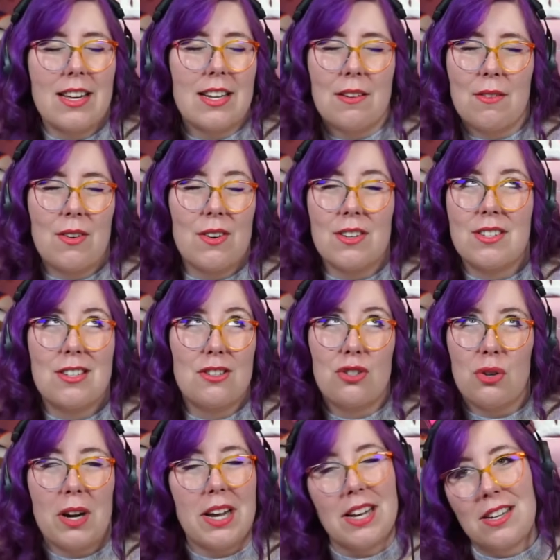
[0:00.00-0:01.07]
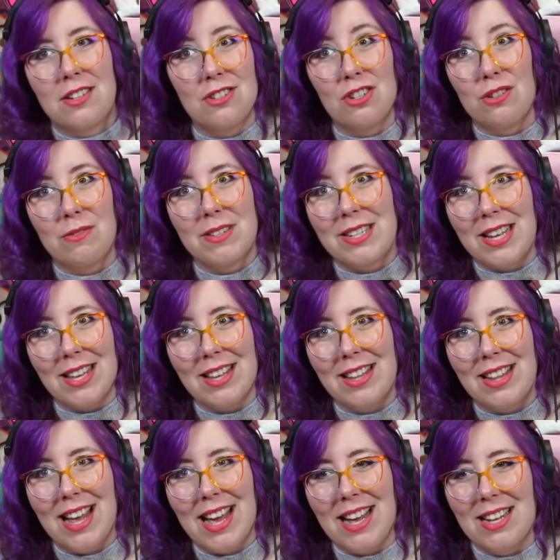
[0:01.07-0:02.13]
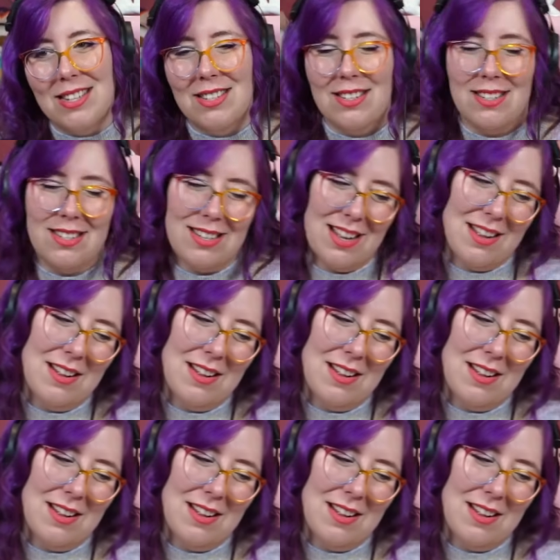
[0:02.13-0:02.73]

And of course the train is just ridiculous.